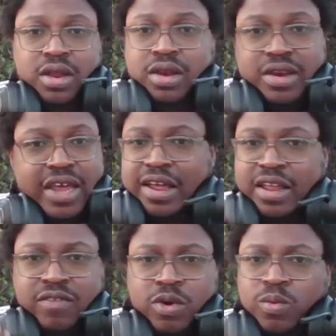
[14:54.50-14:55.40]
That ain't
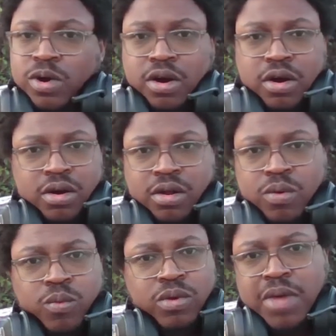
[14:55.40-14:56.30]
even a word.
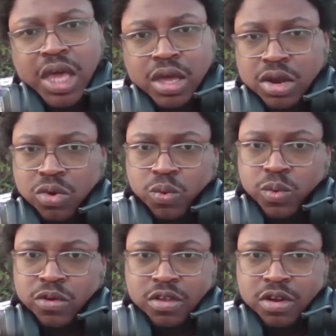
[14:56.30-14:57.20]
We making new
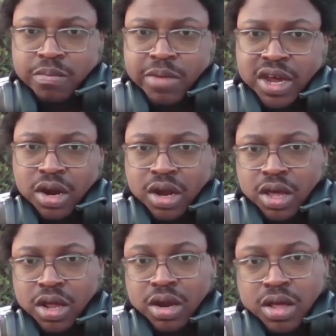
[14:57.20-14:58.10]
words in the mind
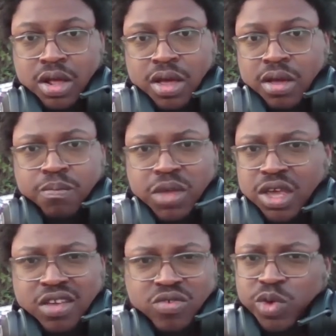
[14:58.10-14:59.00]
lane
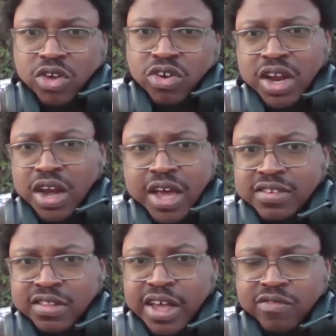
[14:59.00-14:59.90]
because we on the next
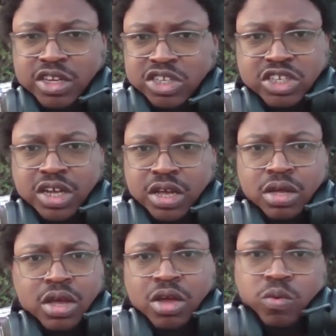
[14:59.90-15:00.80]
level of shit.
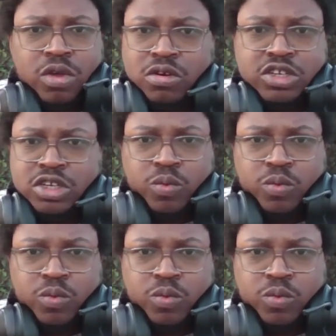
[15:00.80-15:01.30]
We on the shit